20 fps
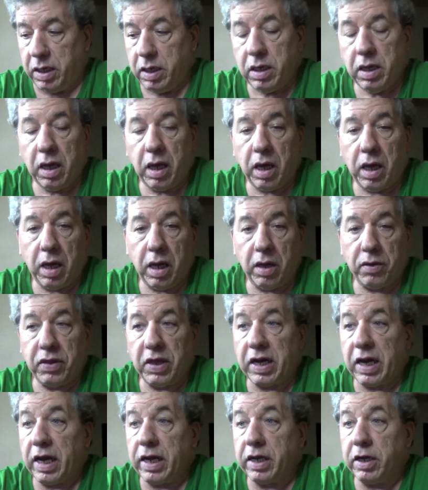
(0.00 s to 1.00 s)

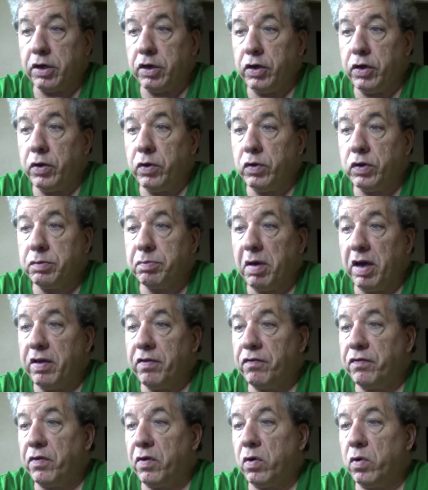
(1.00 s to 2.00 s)
that I can use my
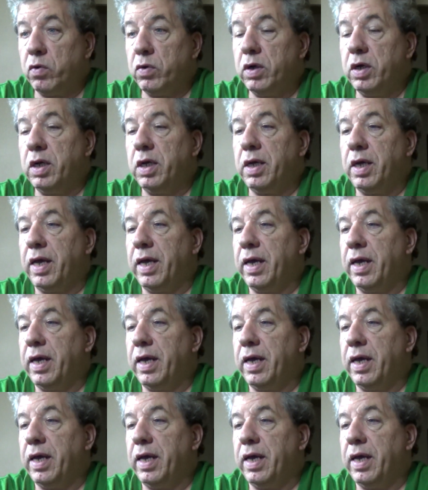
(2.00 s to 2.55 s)
phone